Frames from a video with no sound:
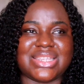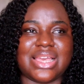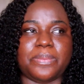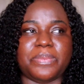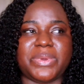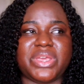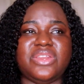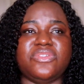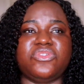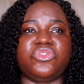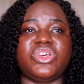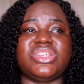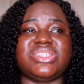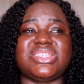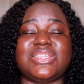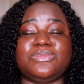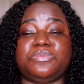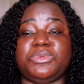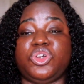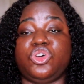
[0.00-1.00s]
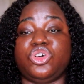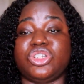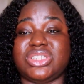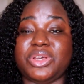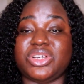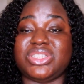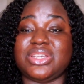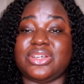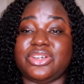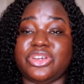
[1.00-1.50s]
They are paying influencers because,
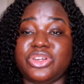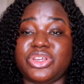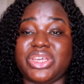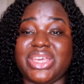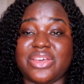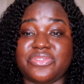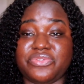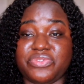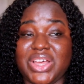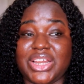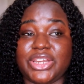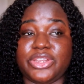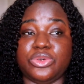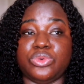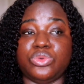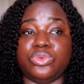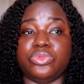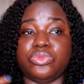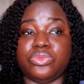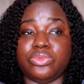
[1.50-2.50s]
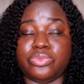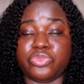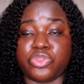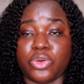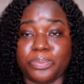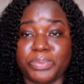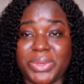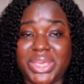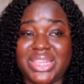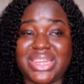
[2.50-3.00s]
because they're going to get value
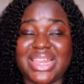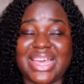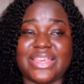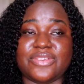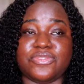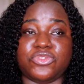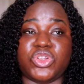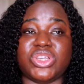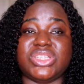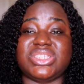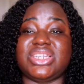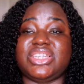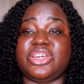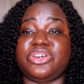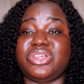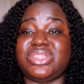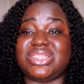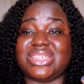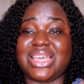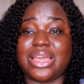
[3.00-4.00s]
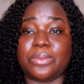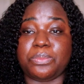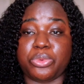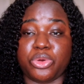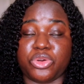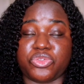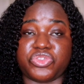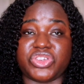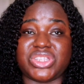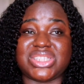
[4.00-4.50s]
for paying that influencer. They're going to get
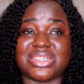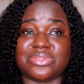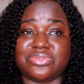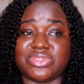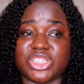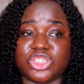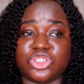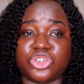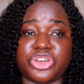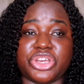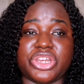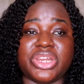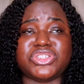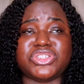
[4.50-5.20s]
profit in return.